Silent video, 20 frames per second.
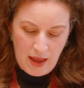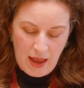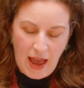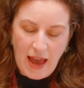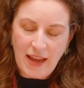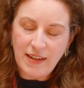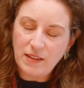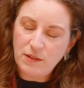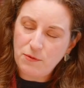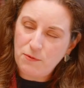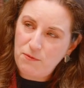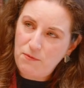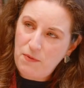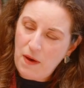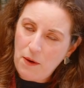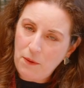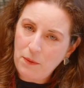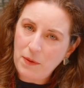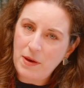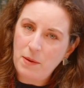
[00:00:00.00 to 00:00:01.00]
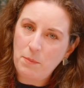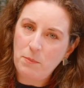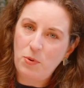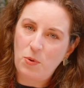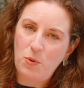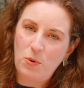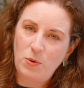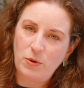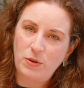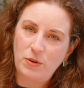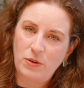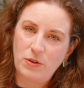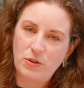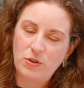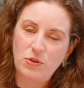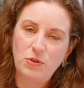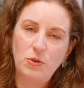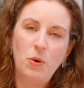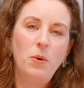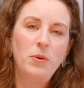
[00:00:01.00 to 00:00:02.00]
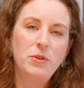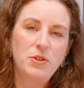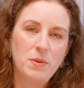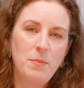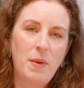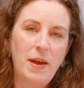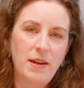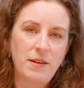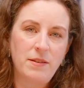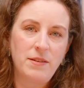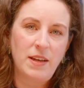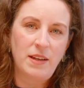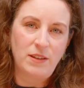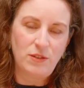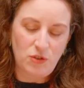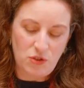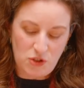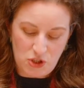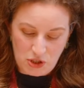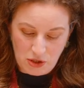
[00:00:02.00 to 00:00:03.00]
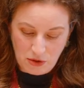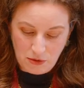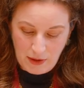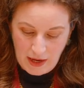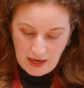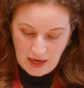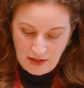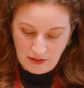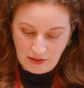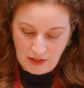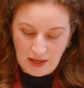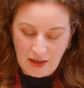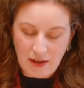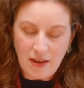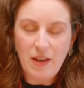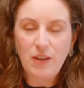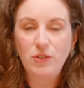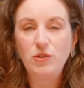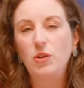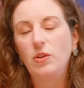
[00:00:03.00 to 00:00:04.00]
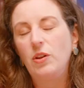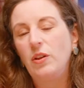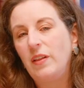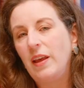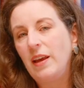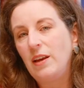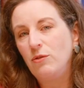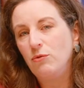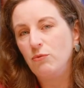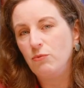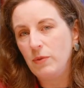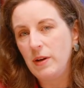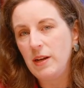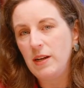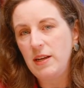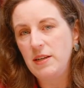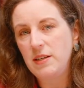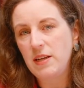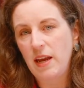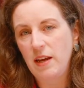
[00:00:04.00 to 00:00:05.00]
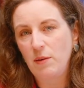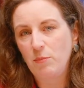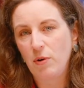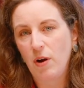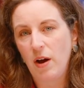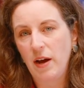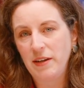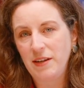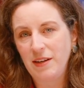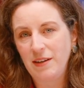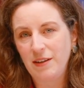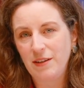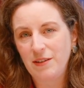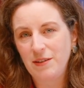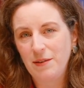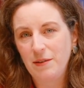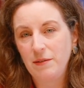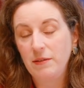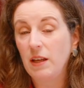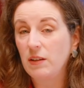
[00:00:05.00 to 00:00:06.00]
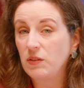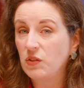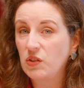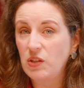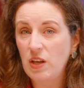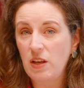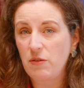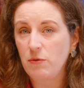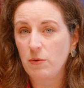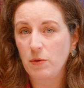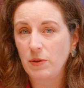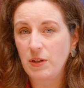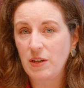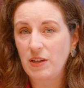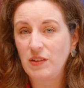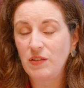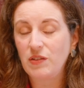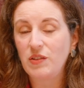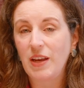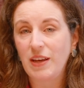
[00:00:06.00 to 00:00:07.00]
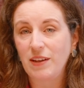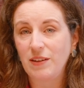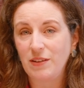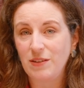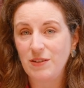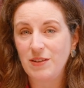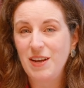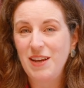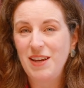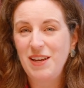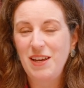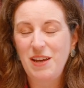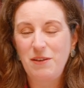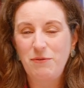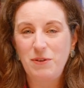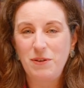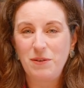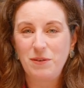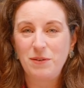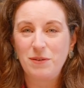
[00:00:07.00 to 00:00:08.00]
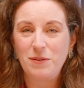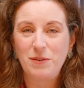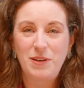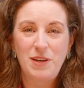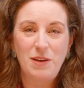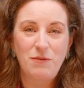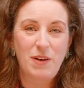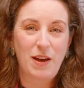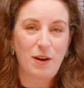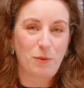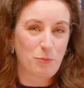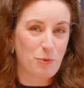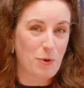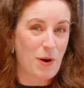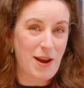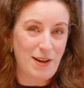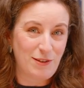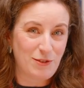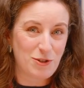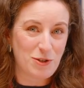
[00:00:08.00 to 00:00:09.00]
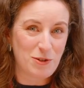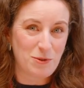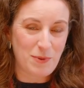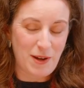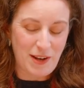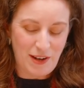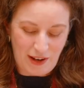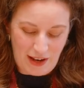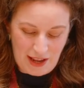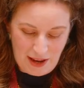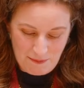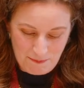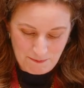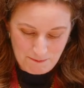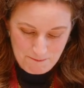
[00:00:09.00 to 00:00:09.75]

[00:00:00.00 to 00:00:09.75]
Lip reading: And it's very important not to make things too easy so that they can really take pride in it. They'll see through it in a second if you give out praise too readily.